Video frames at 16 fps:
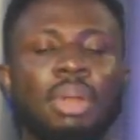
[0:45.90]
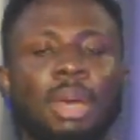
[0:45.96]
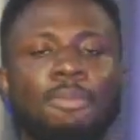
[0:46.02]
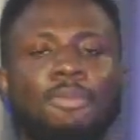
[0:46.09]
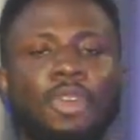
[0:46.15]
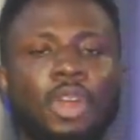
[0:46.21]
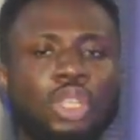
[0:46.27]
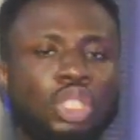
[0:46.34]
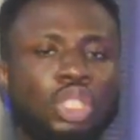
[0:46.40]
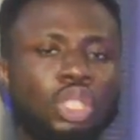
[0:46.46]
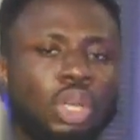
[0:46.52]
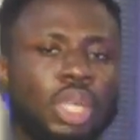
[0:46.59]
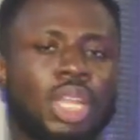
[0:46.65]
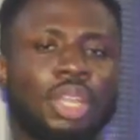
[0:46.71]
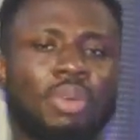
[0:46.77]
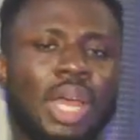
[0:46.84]
up very
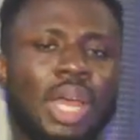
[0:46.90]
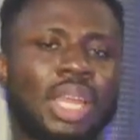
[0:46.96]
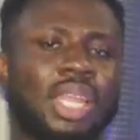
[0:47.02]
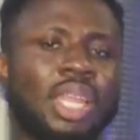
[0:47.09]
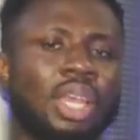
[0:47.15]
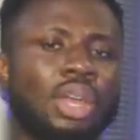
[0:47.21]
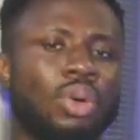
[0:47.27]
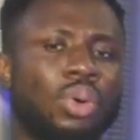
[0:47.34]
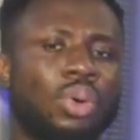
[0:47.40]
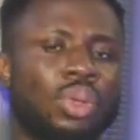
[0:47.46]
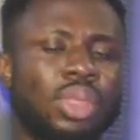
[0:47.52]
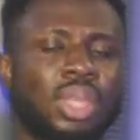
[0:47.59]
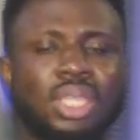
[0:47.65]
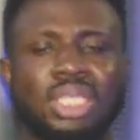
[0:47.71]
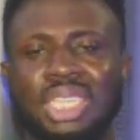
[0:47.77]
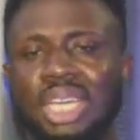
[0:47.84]
shortly right here on
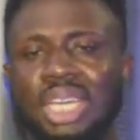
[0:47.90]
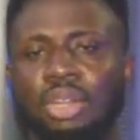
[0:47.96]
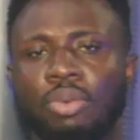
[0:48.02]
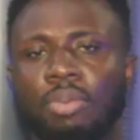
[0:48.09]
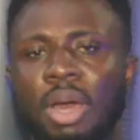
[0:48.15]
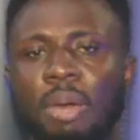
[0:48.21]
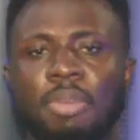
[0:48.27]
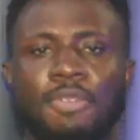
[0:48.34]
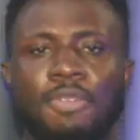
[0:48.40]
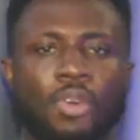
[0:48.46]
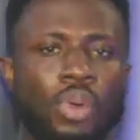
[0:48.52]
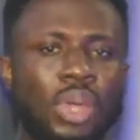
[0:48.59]
the channel. But before